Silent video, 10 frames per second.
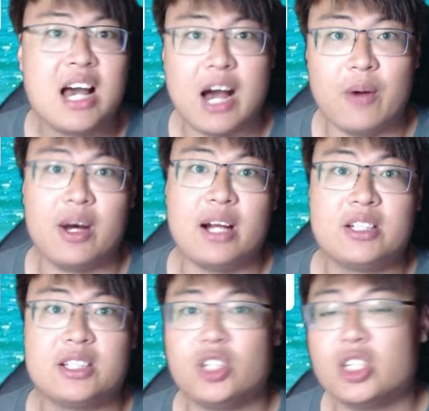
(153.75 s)
I would highly
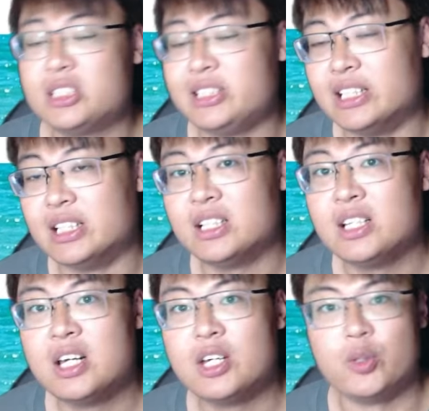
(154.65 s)
suggest the
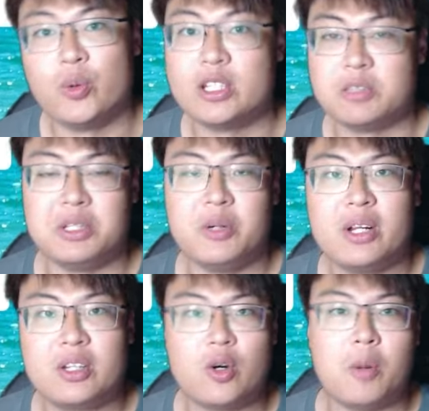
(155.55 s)
USB
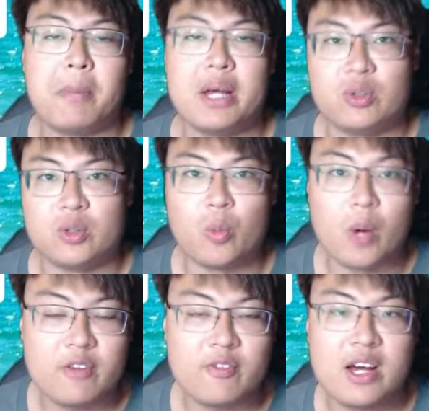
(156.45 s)
one compared to the
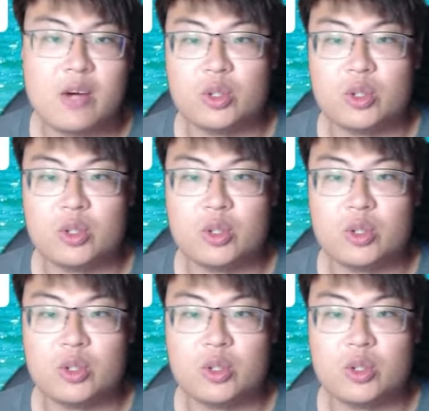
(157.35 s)
Wi-Fi,